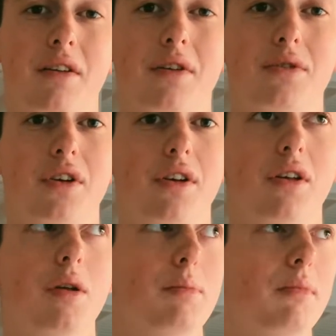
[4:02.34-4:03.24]
that illusion
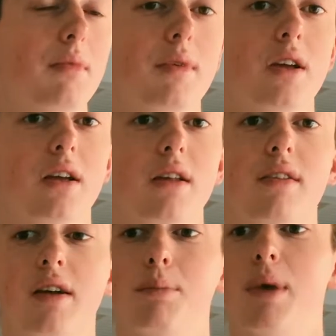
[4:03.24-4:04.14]
to them
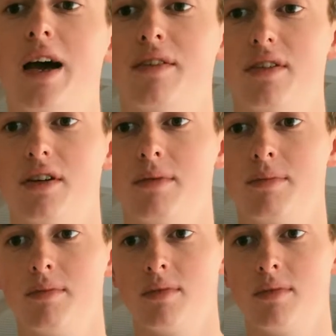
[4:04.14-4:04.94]
is their master.